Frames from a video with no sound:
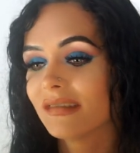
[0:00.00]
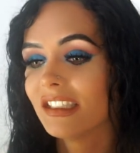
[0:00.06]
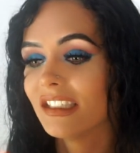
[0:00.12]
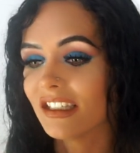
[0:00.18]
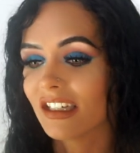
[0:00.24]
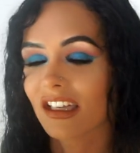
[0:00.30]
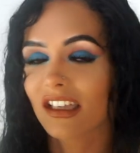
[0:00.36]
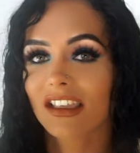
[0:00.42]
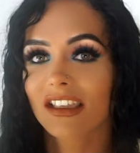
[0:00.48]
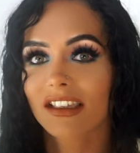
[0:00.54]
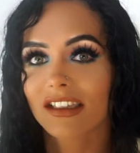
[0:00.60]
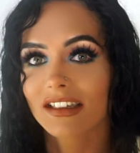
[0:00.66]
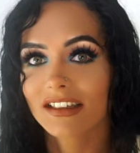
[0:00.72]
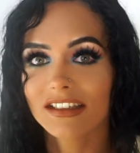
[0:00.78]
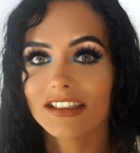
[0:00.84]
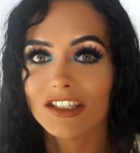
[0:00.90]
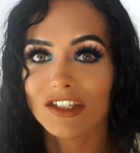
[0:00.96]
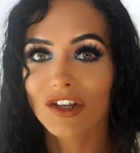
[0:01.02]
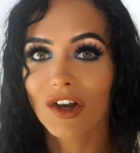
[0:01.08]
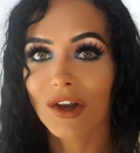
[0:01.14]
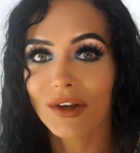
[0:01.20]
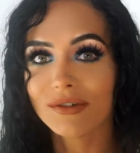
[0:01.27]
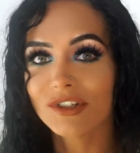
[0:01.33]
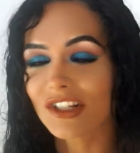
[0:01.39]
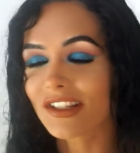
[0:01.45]
ugh, you
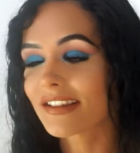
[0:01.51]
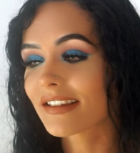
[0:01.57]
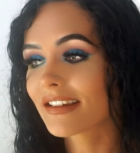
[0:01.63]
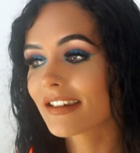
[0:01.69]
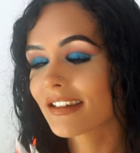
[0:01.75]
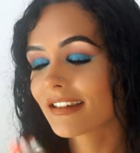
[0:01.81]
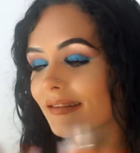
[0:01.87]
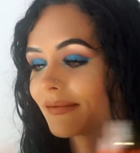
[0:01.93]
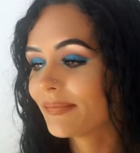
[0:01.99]
know, just,